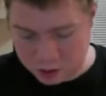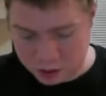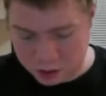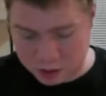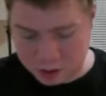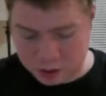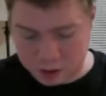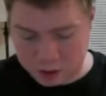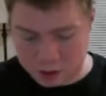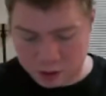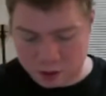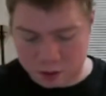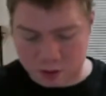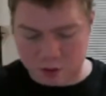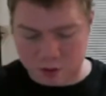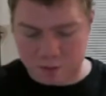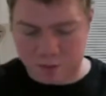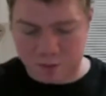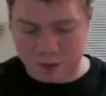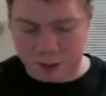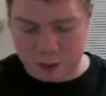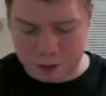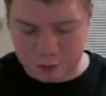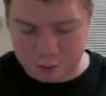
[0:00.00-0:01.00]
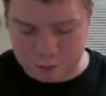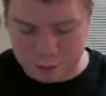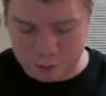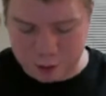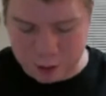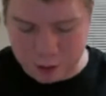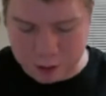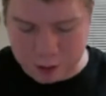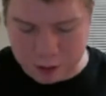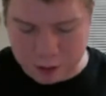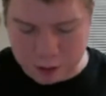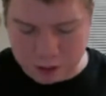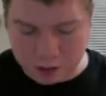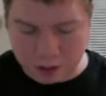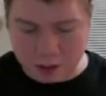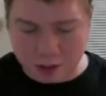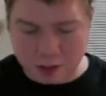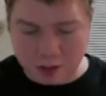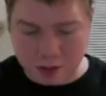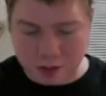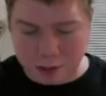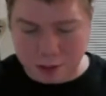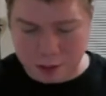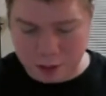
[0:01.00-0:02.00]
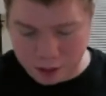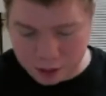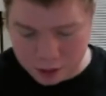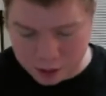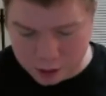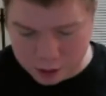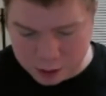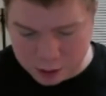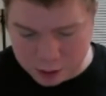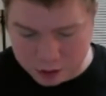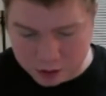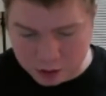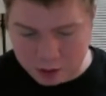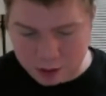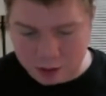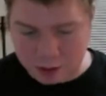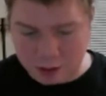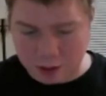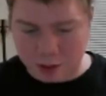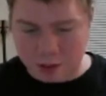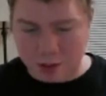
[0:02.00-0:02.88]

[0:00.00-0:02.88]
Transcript: this little piece right here, and